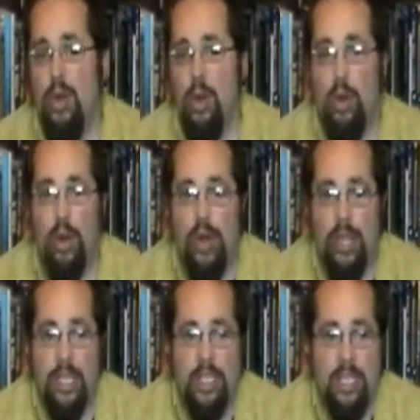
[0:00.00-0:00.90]
or
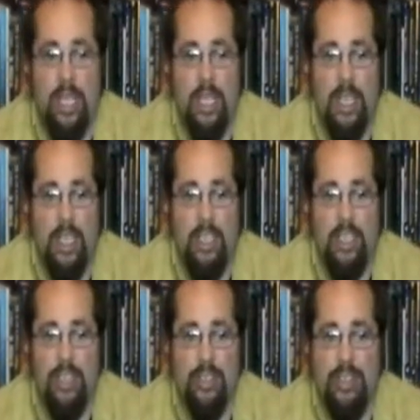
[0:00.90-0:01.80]
uh,
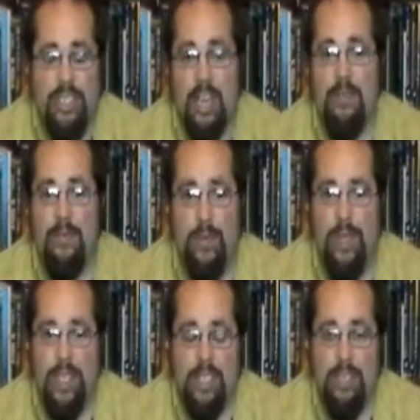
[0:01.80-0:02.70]
your
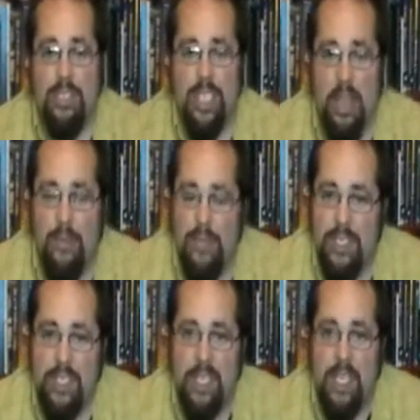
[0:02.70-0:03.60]
sinfulness, your
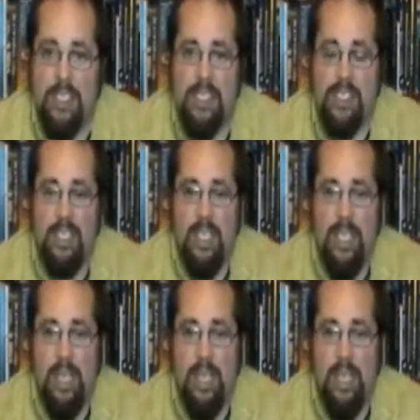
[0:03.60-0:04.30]
selfishness,